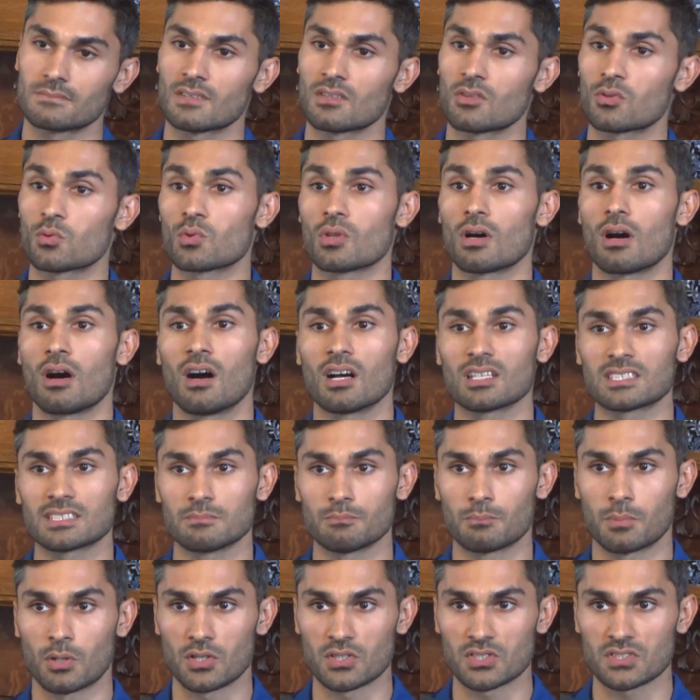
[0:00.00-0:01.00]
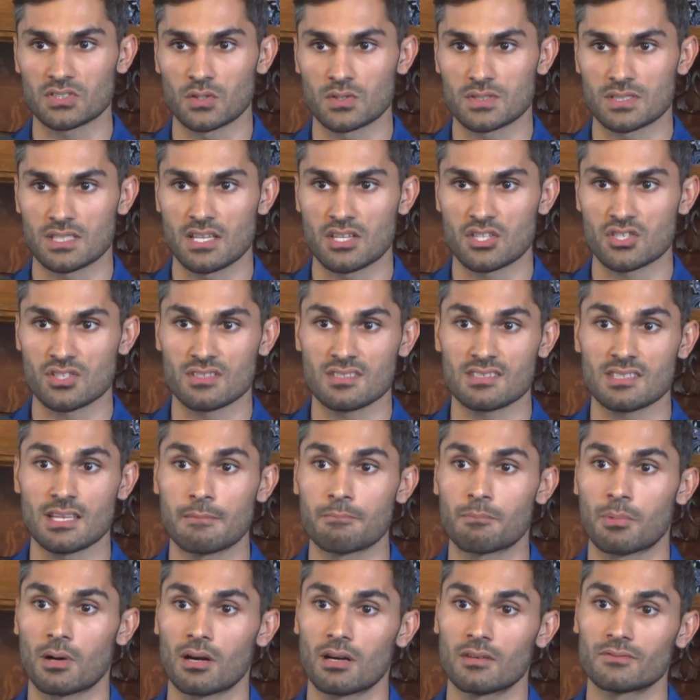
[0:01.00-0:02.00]
Through the Austin Bar Association,
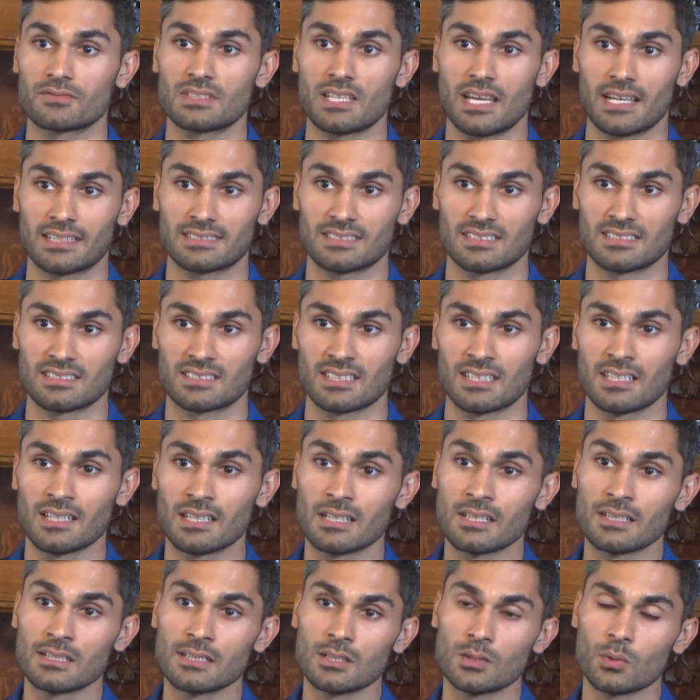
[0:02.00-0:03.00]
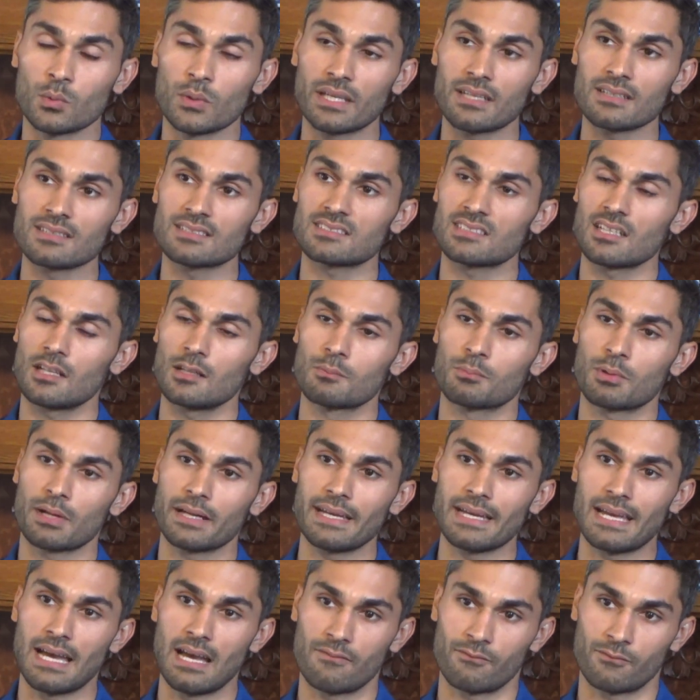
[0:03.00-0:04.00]
State Bar of Texas, we can celebrate
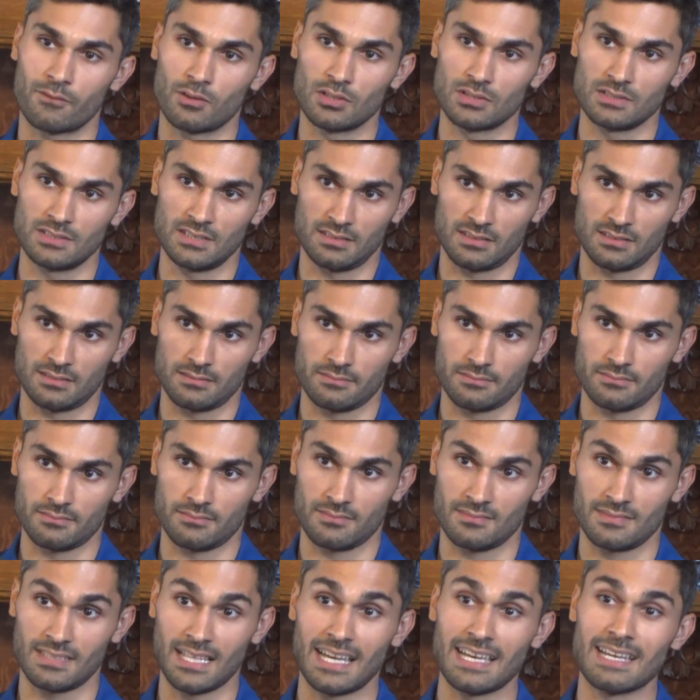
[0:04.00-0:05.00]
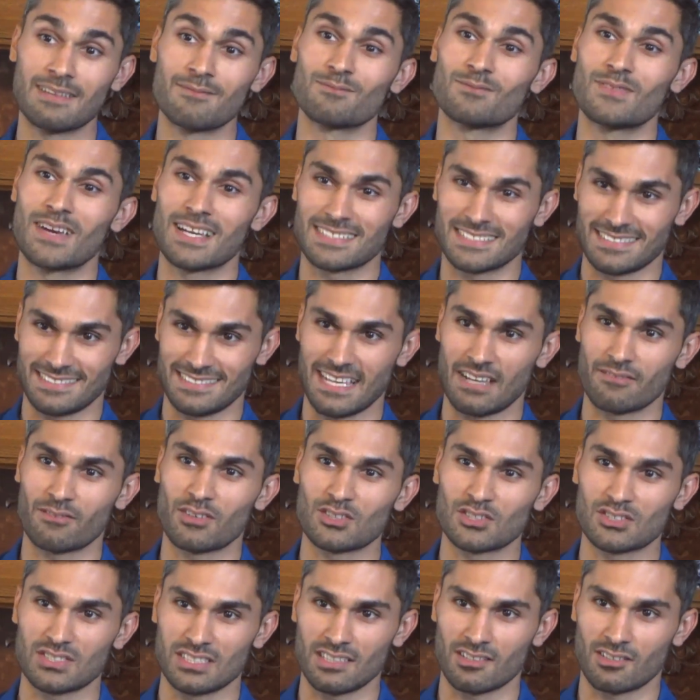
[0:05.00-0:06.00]
efforts that invest in
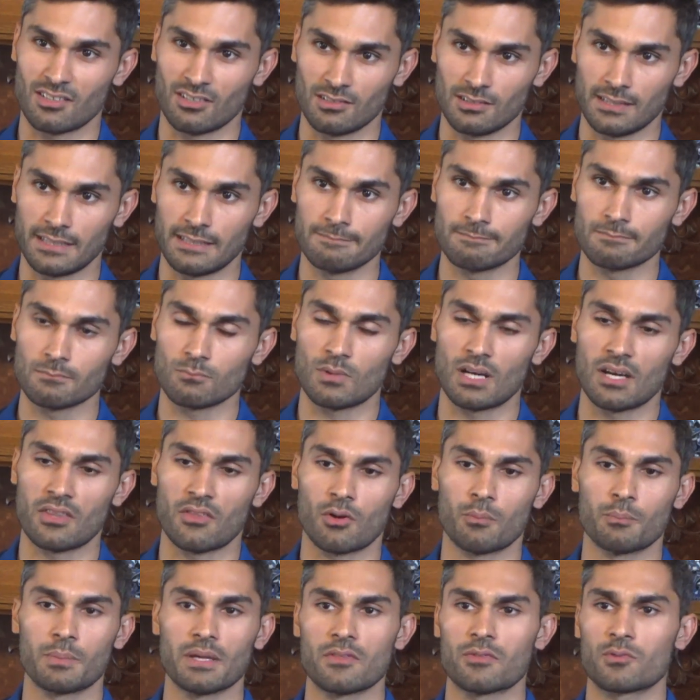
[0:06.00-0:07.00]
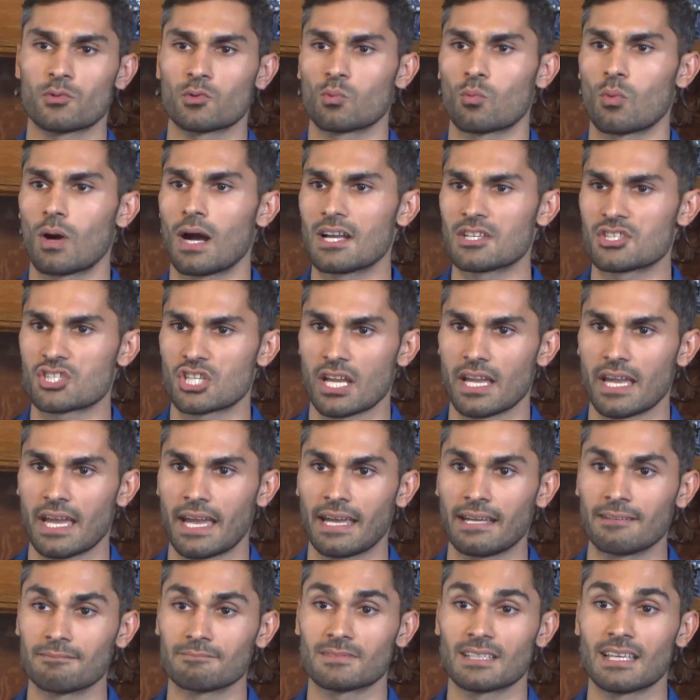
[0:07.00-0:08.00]
diversity early, whether it be through
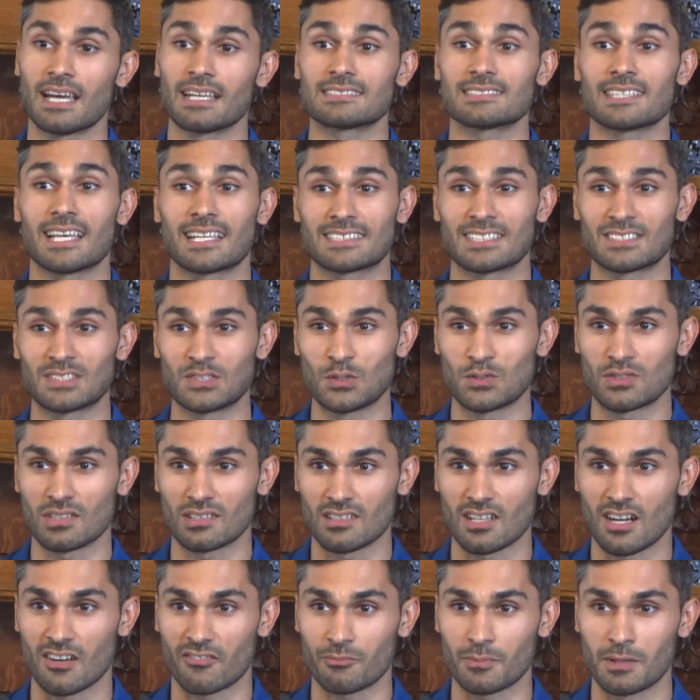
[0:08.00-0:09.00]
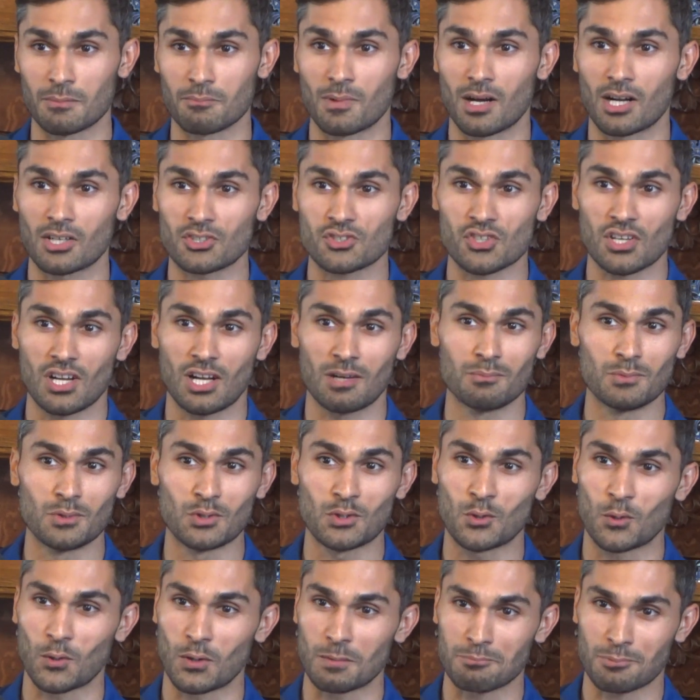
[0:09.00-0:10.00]
YJA, that Texas Youth and Government Mock Trial Moot
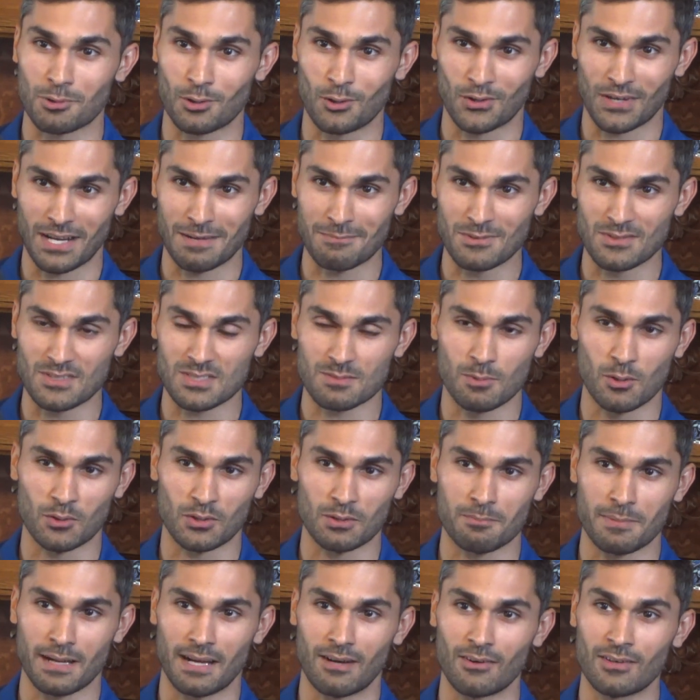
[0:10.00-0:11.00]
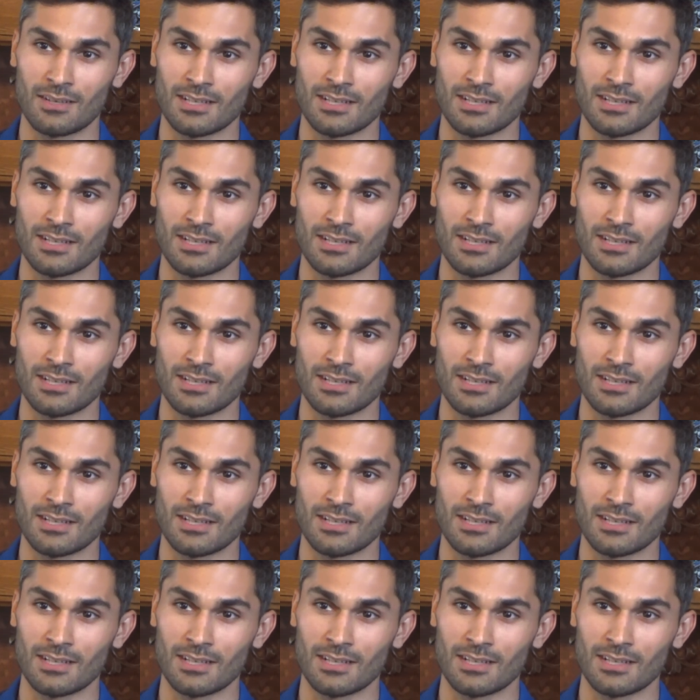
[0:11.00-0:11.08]
Court program you spoke about,